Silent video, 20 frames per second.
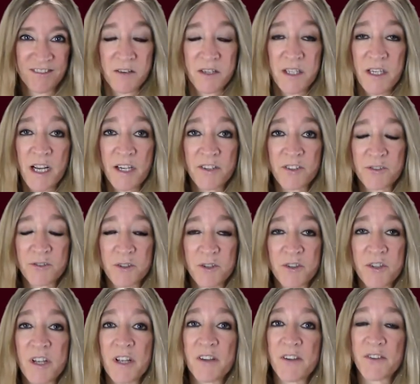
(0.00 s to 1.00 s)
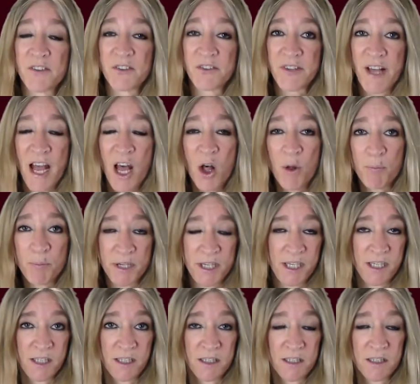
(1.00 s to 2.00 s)
The next root,
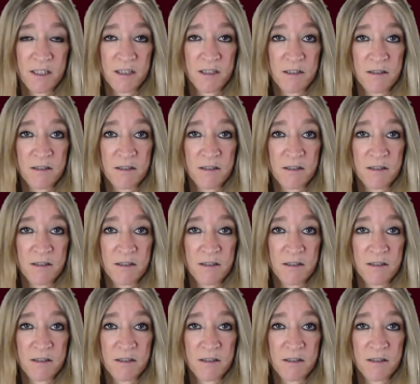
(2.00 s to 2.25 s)
salping,